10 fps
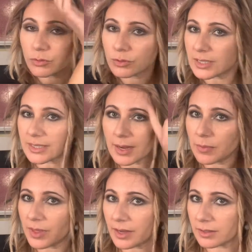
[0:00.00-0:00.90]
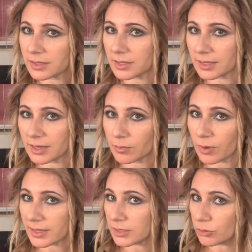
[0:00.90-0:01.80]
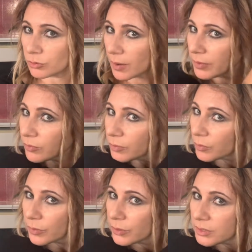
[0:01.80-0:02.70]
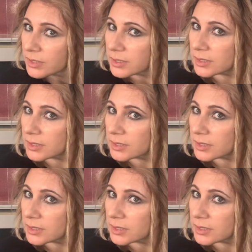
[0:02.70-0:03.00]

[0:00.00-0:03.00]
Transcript: the same thing, I still grab it from the roots